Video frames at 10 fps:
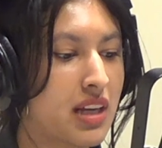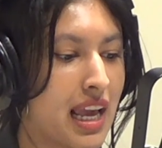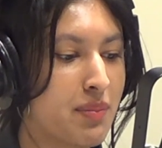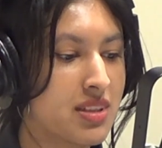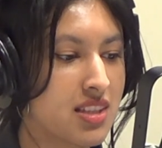
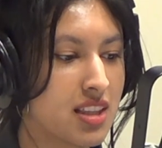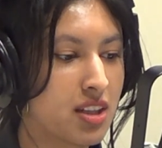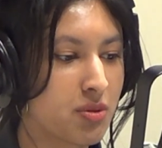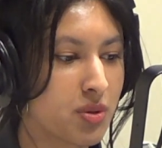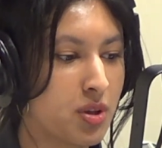when you
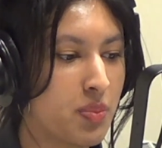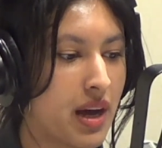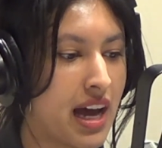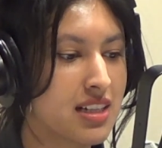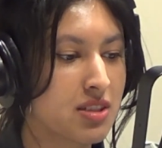came into the
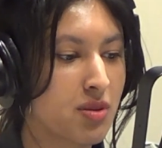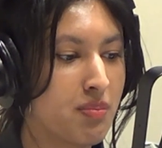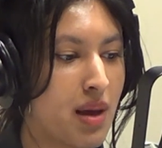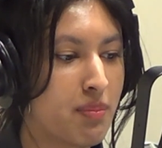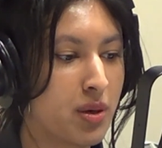group,
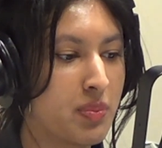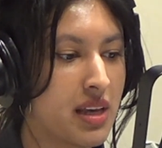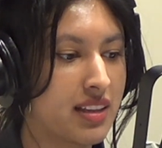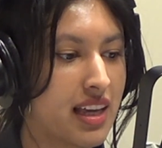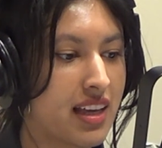I just
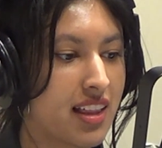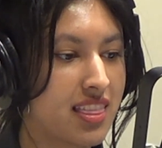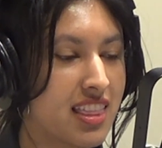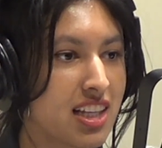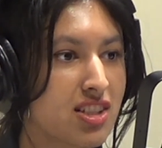remember
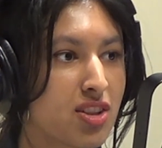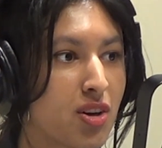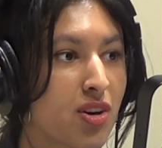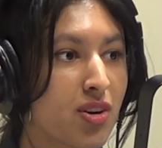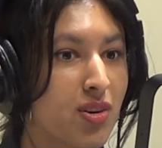being
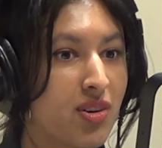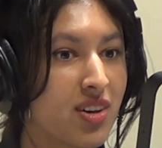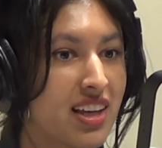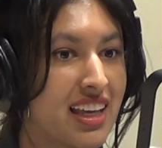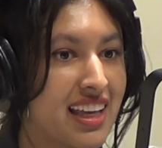this
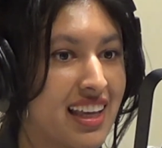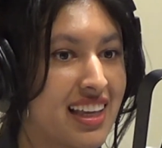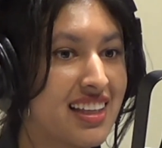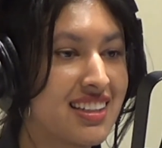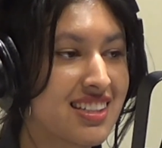girl
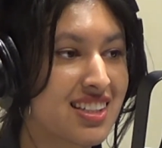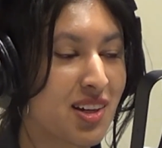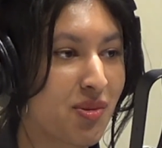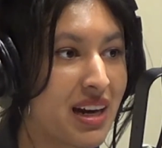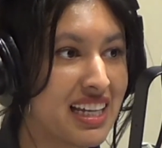
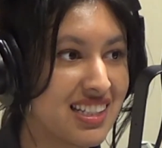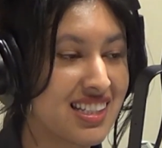is